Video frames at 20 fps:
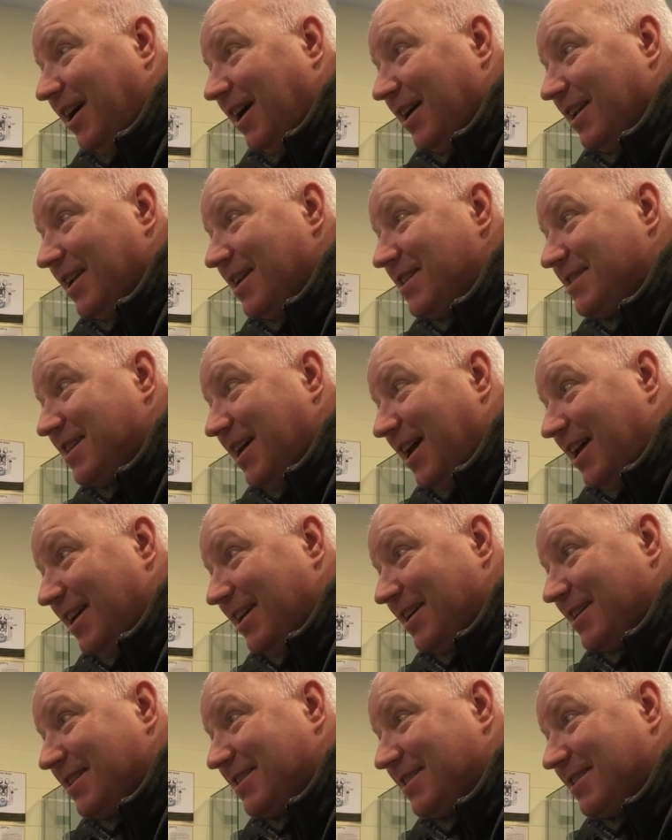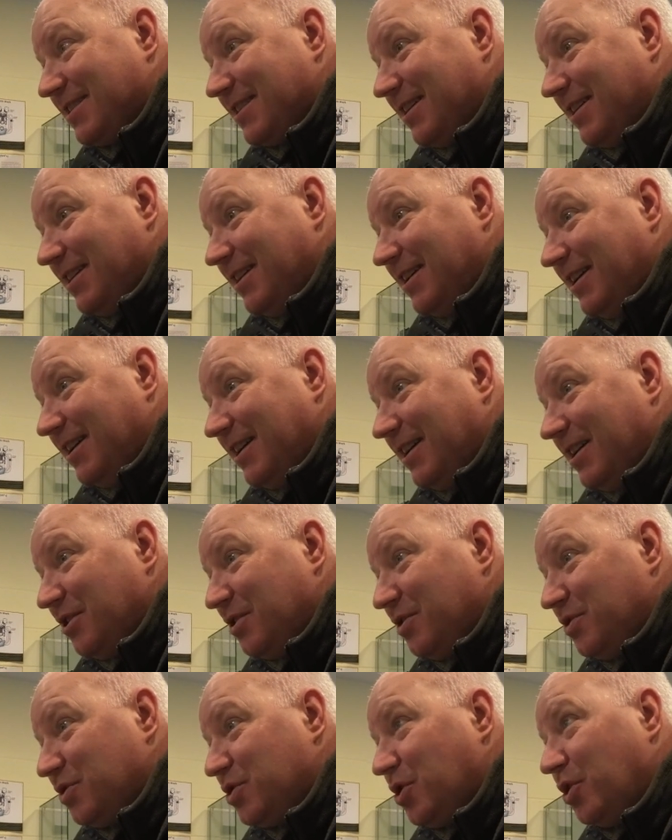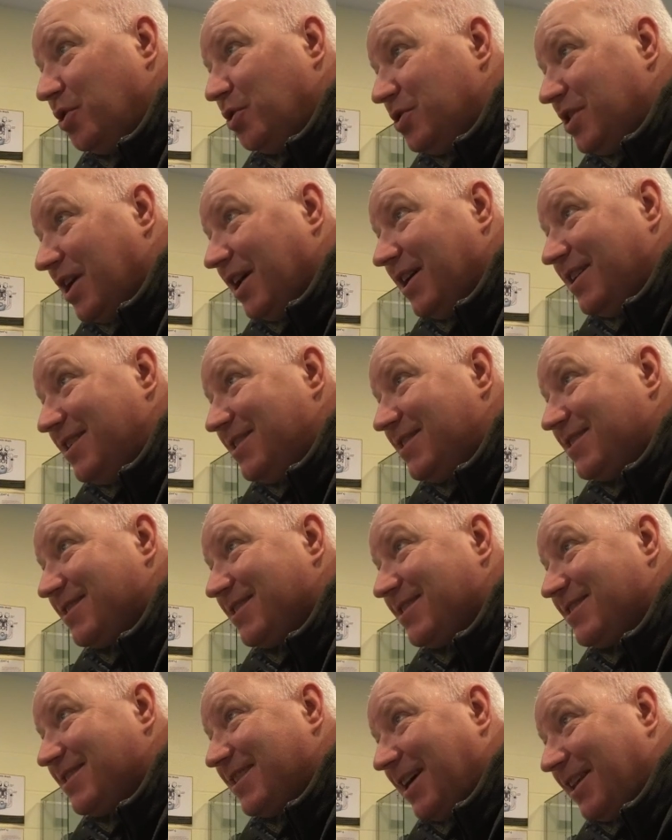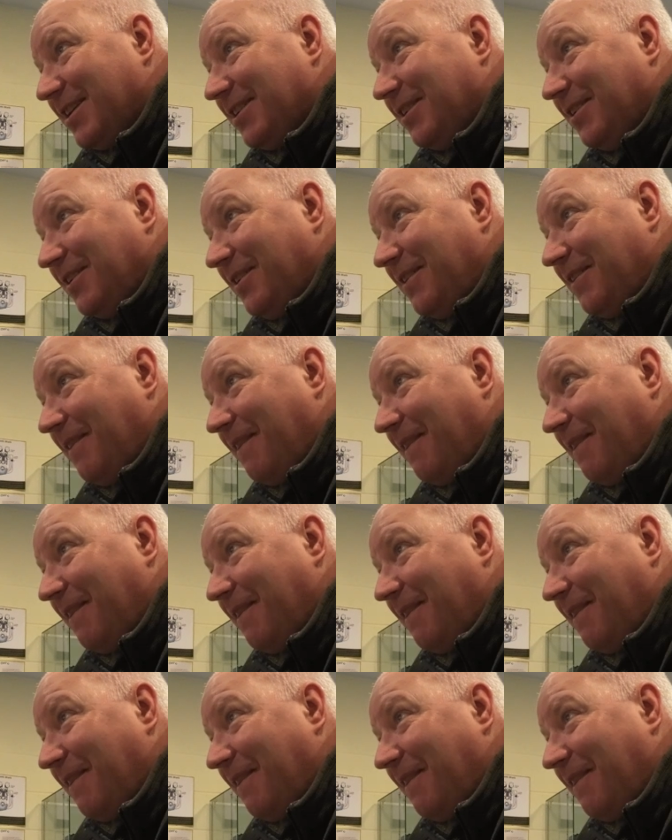and it takes 2 days to settle.